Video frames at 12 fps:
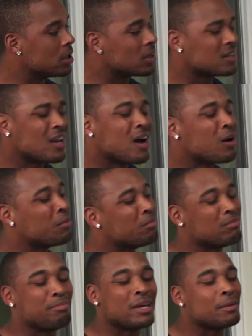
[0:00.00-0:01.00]
Look, no, yeah,
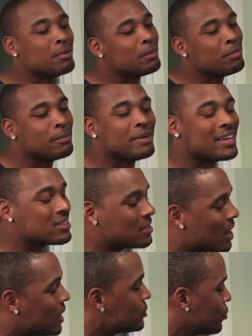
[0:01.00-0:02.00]
it is. BB, it's
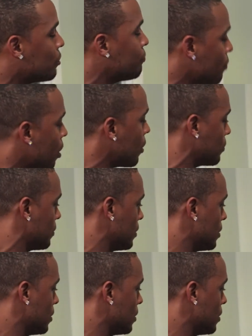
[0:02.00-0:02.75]
not your fault.